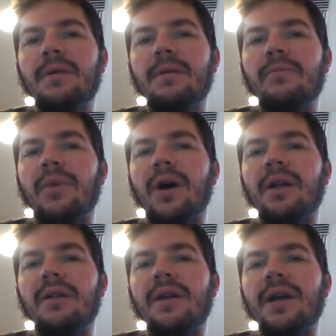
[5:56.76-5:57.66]

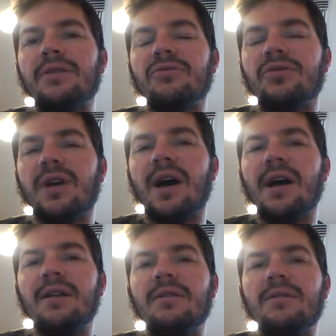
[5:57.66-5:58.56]
But the answer is
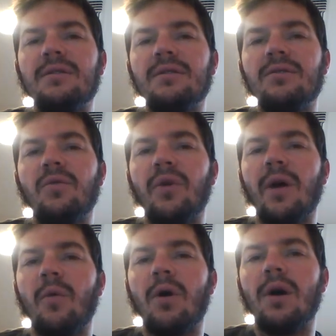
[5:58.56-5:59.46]
not what
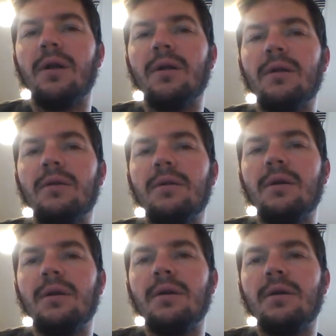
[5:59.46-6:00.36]
I want,
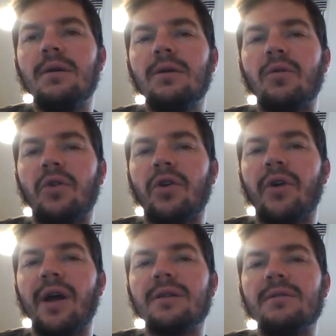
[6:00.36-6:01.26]
or
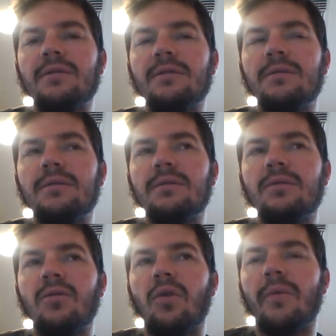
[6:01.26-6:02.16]
correct,
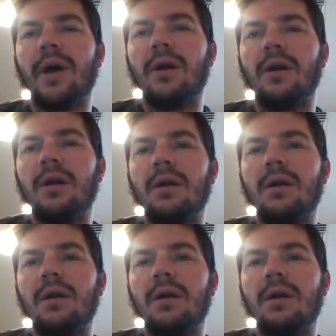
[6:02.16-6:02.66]
or better.